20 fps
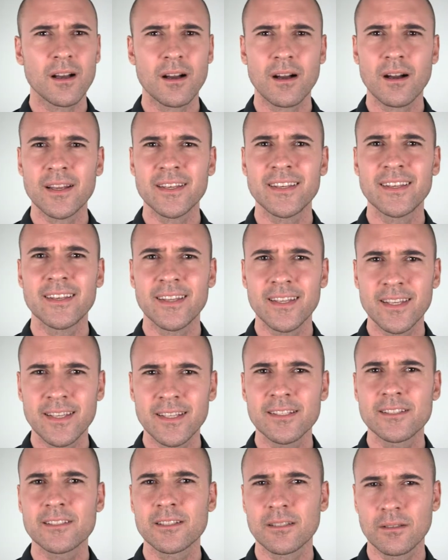I
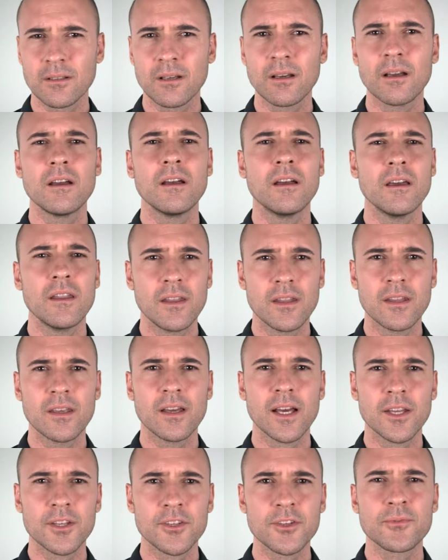need to learn
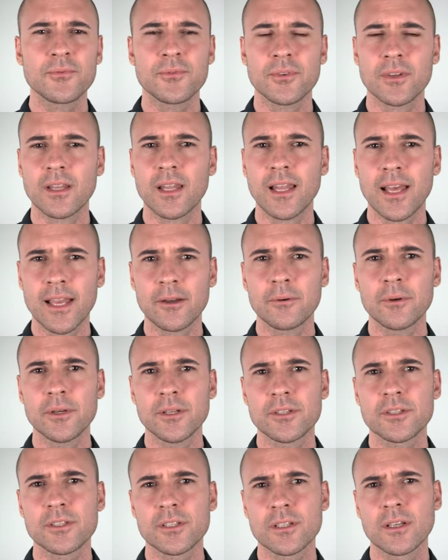a different
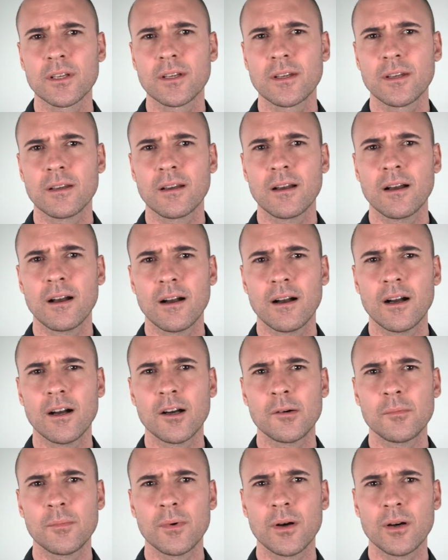language
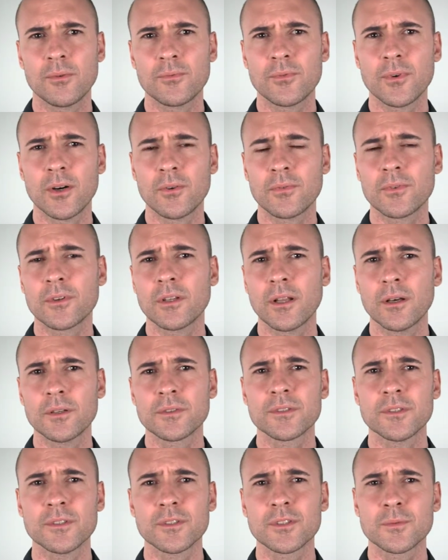of
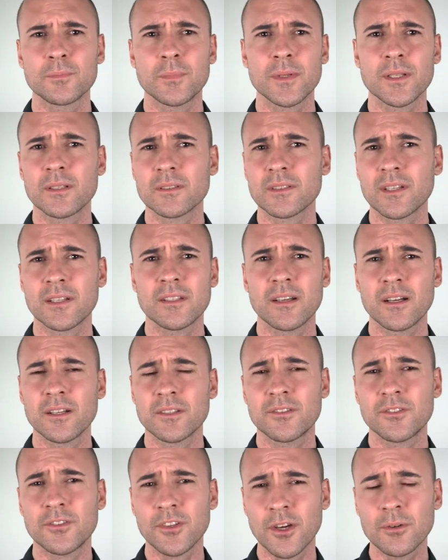closeness, because I
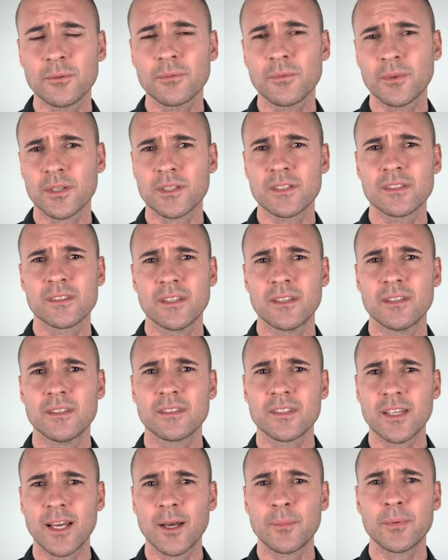don't want to see
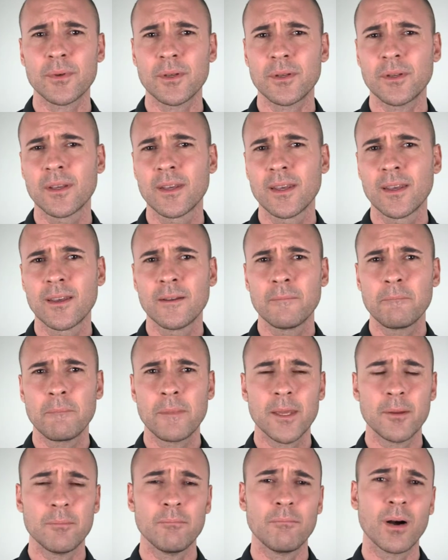this happen
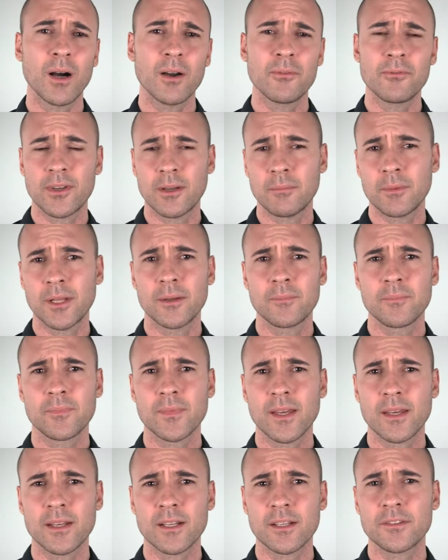in my family,
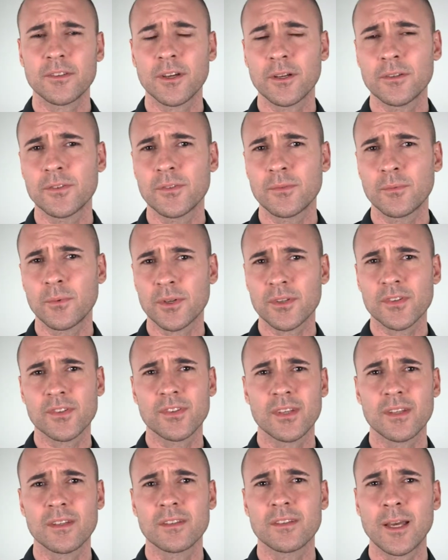and I don't want to
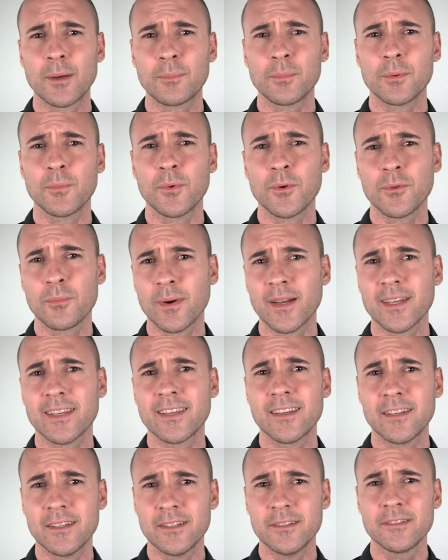see this happen with my
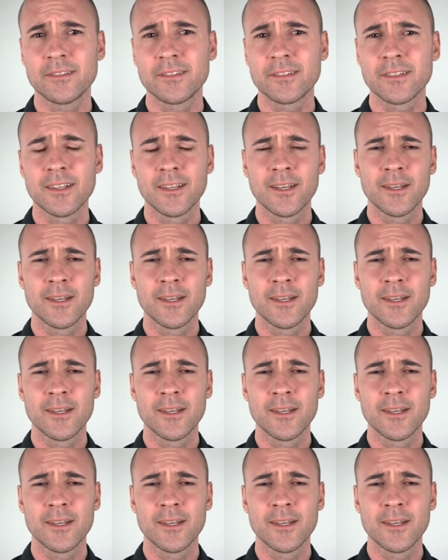kids.